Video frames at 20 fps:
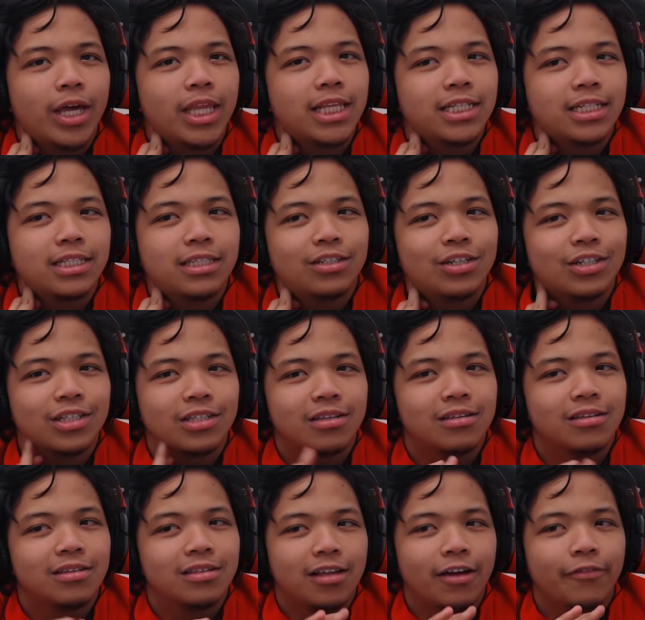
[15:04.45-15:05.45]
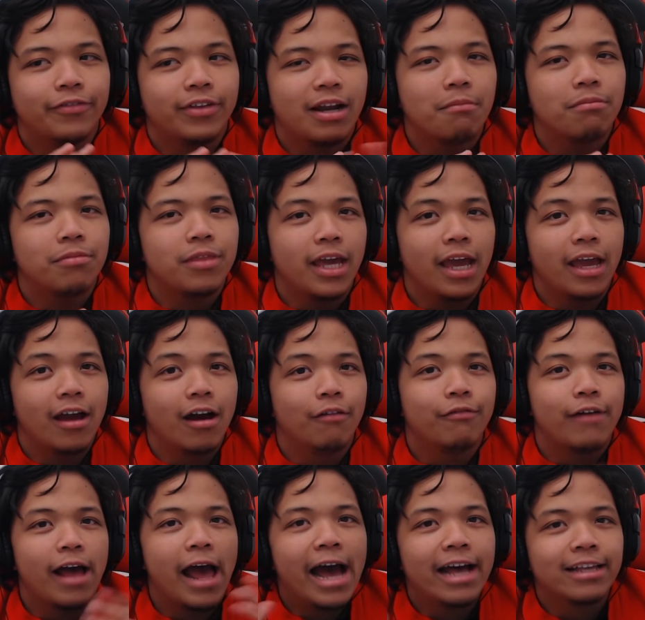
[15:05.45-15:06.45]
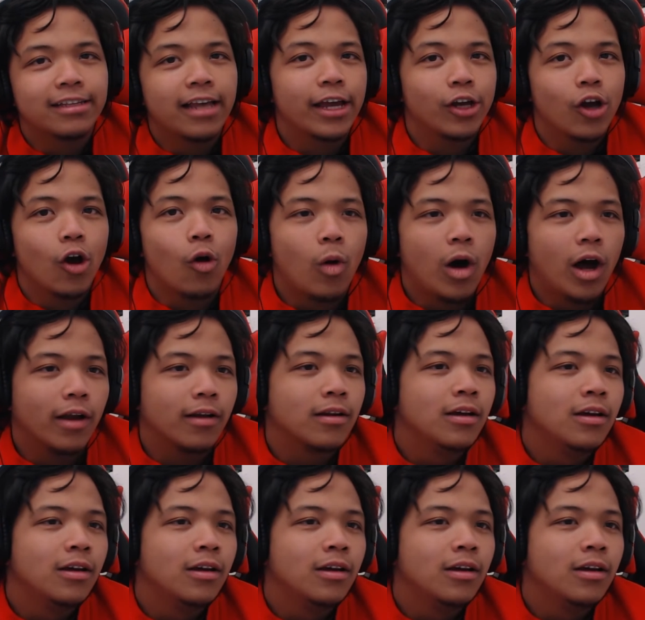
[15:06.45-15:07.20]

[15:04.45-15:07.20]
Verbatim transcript: This is just stuff that I'm thinking of as I go on.